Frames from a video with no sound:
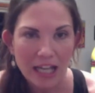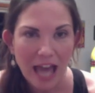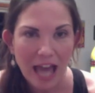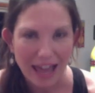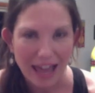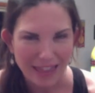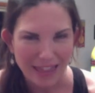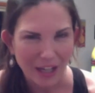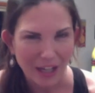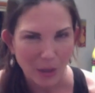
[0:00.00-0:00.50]
I
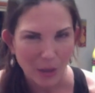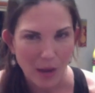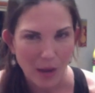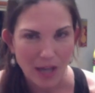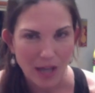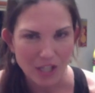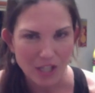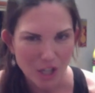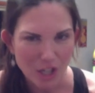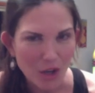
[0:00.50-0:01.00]
think
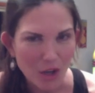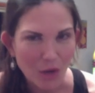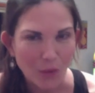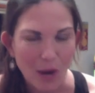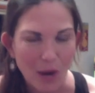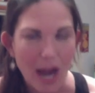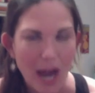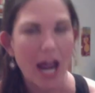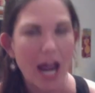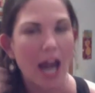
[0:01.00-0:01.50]
too,
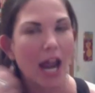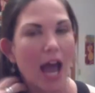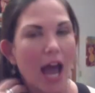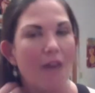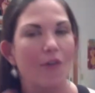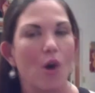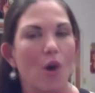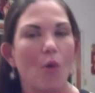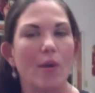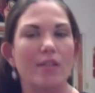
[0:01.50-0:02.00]
right? And I've
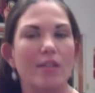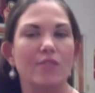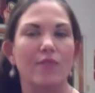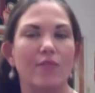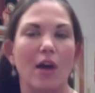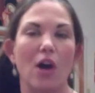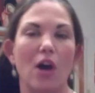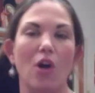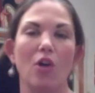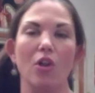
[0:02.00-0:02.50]
always
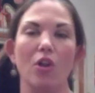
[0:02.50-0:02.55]
felt